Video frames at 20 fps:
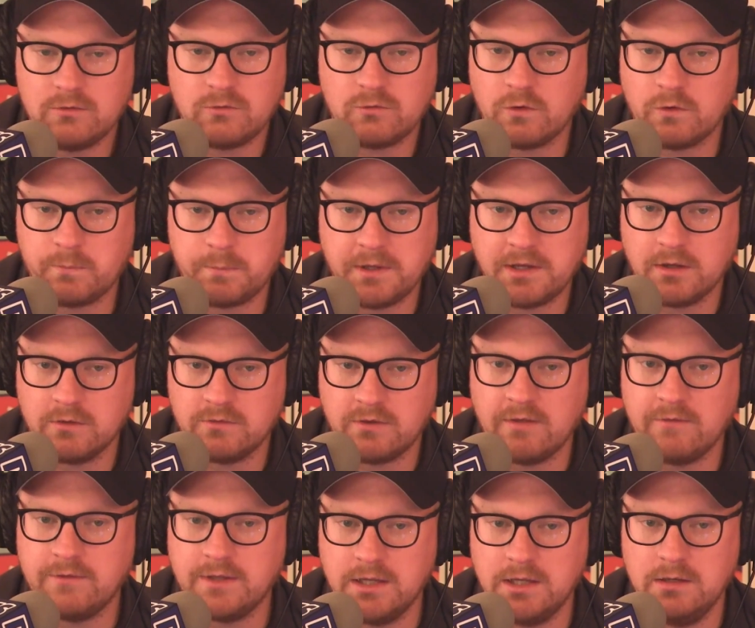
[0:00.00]
it's just because
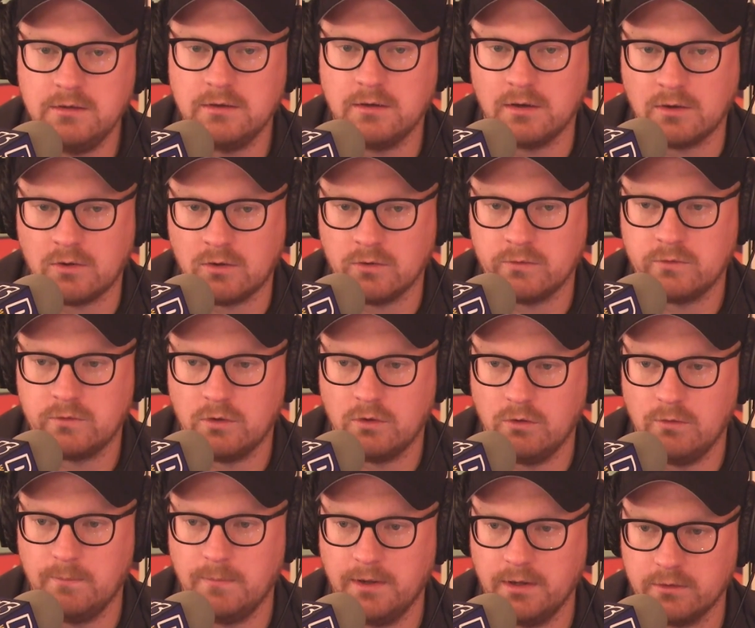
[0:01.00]
I've eaten it all
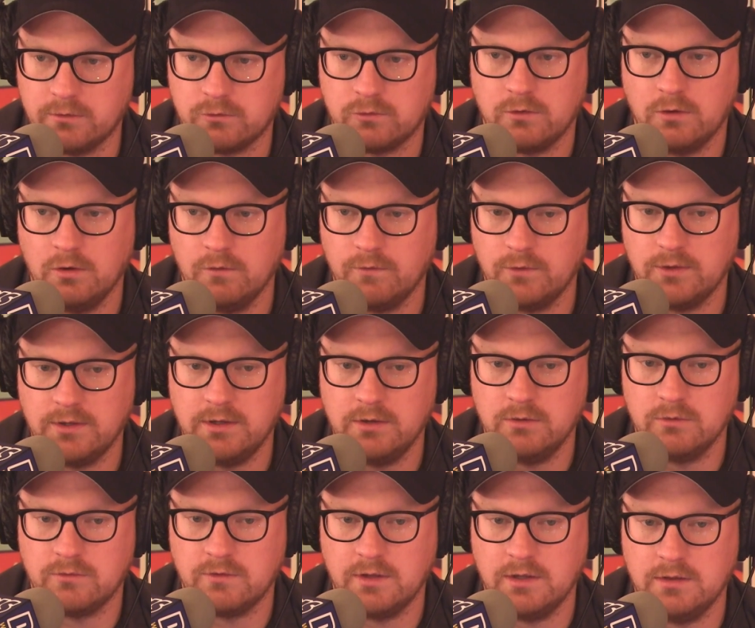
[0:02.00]
so much mm-hmm. over the
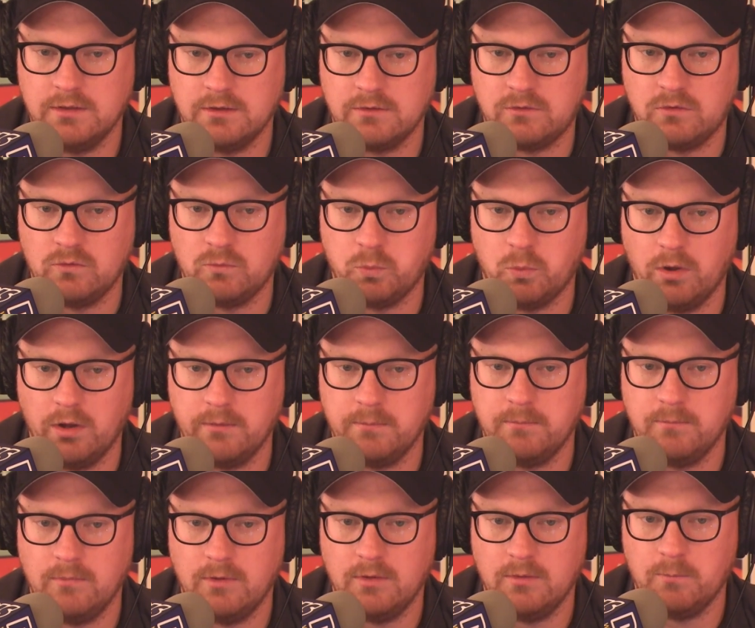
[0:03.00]
years. And this is one...